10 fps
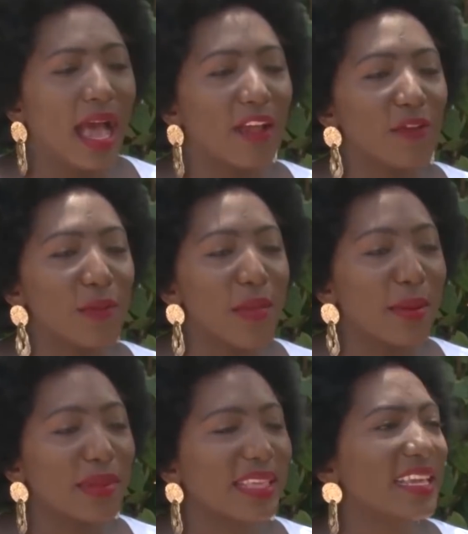I
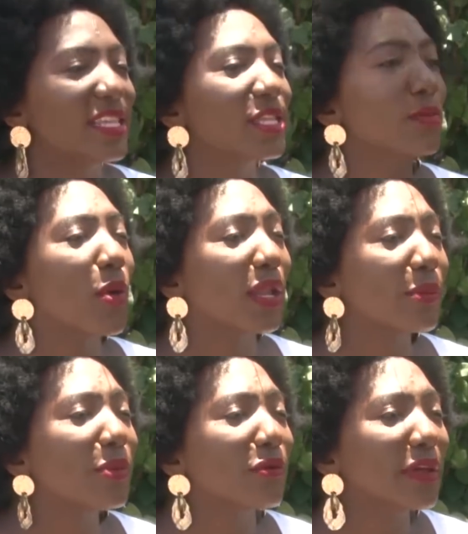remember the Easter
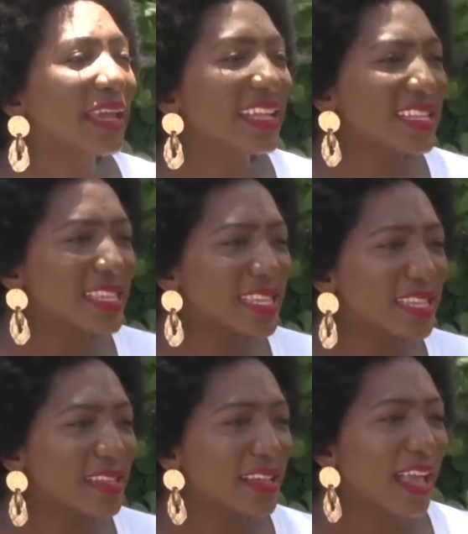bonnet
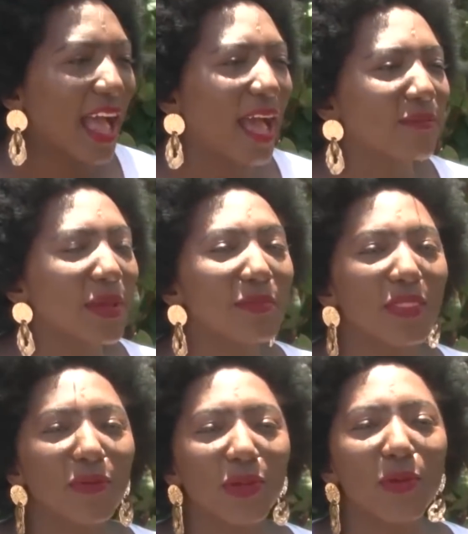parades, and my
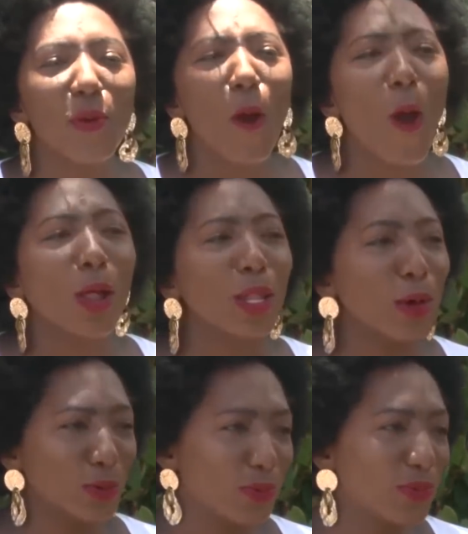mother would go all
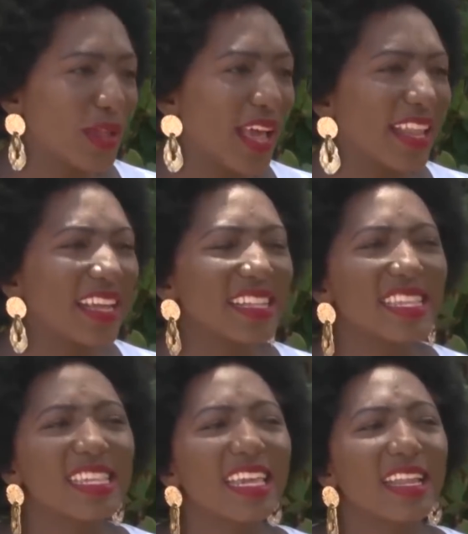out, and I could
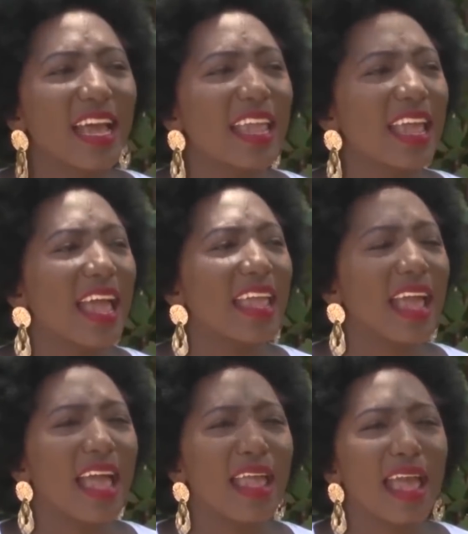see it.
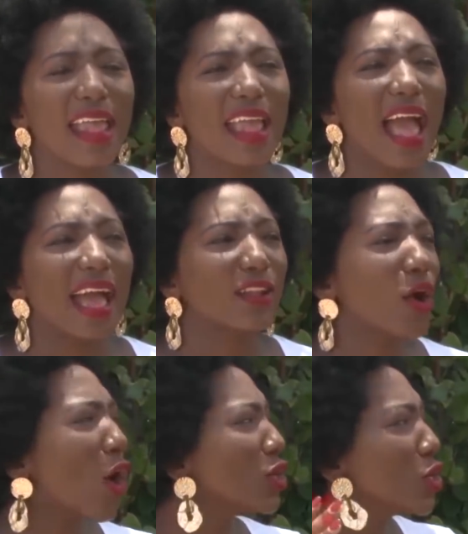I had
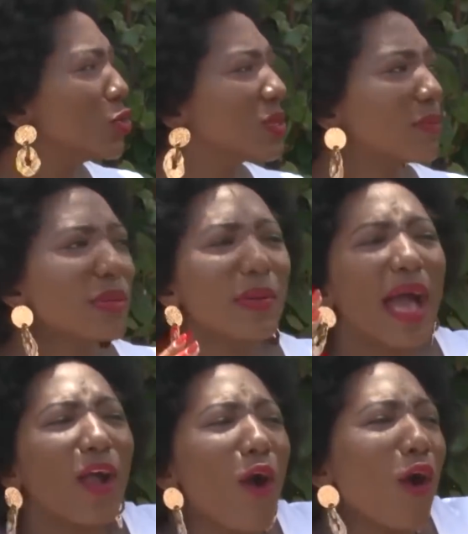costumes, and people
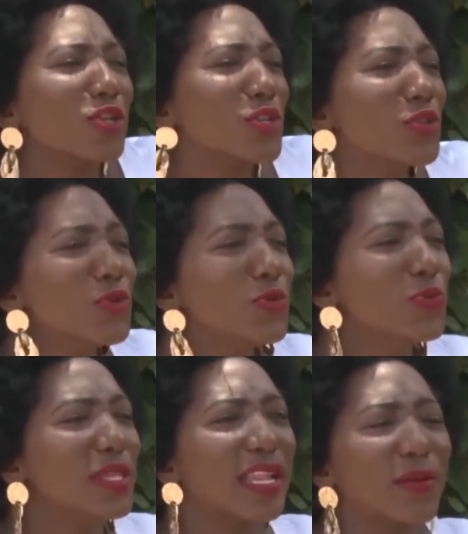had
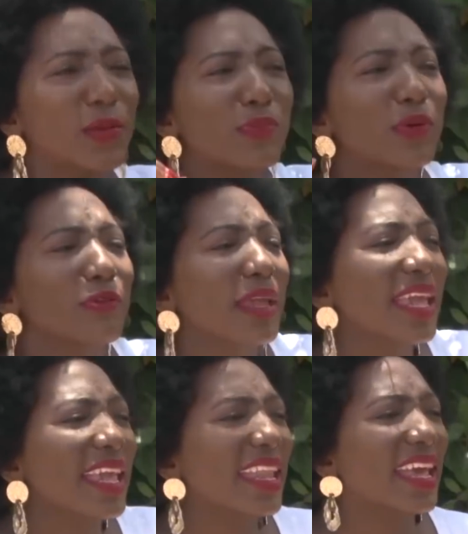costumes, and they would
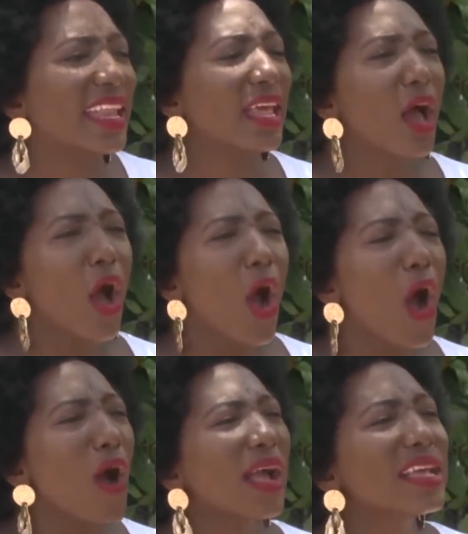parade, and
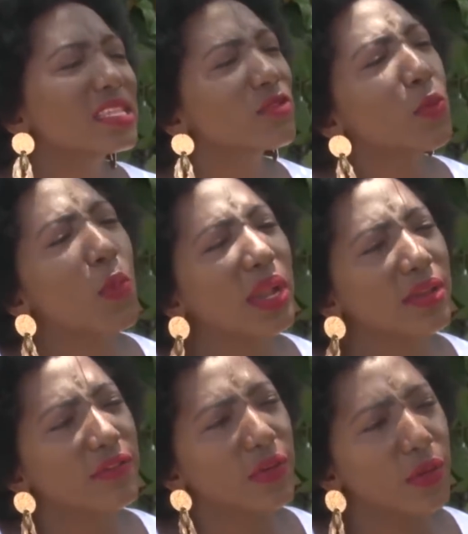all kinds of
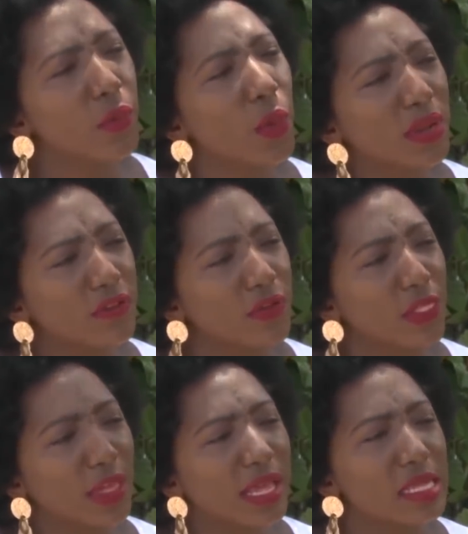wonderful, wonderful
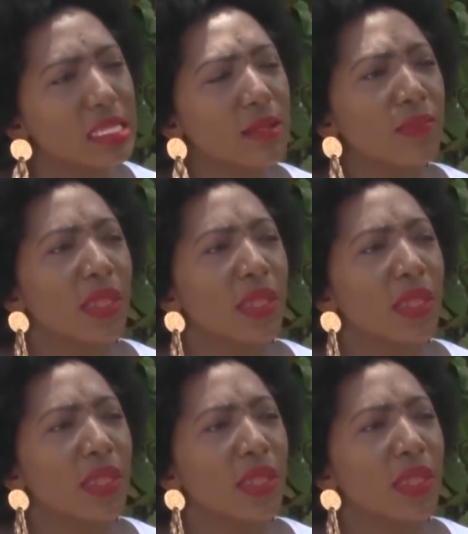things.